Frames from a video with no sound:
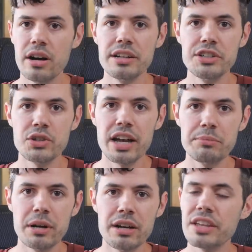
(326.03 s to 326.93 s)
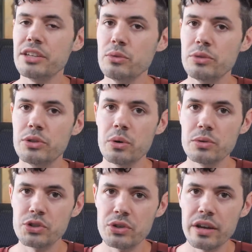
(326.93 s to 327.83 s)
on a tripod that you
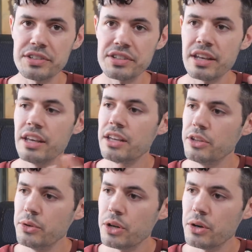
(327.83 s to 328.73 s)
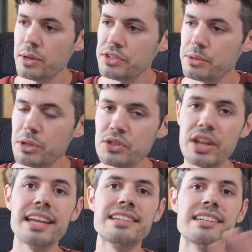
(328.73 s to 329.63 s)
don't trust, you know it is the most
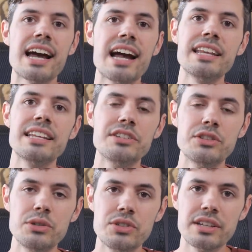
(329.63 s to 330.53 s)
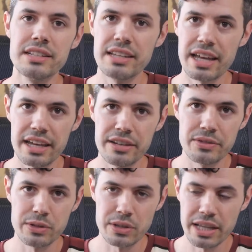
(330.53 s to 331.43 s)
anxiety inducing day of your